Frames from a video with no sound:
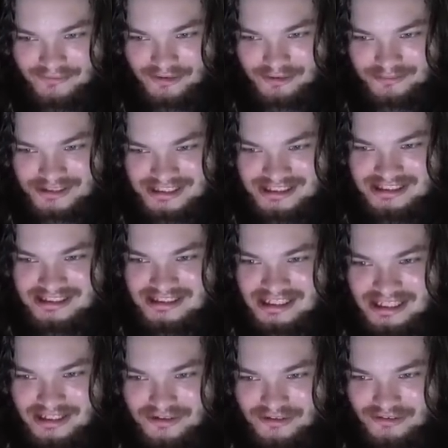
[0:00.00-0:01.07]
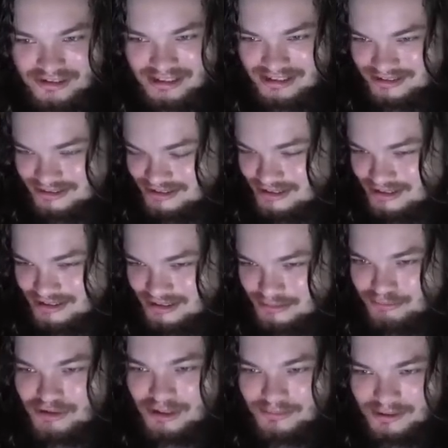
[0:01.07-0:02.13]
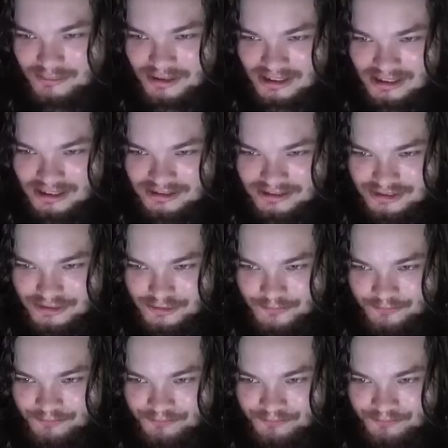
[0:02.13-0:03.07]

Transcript: very mysterious, pretty memey guy too.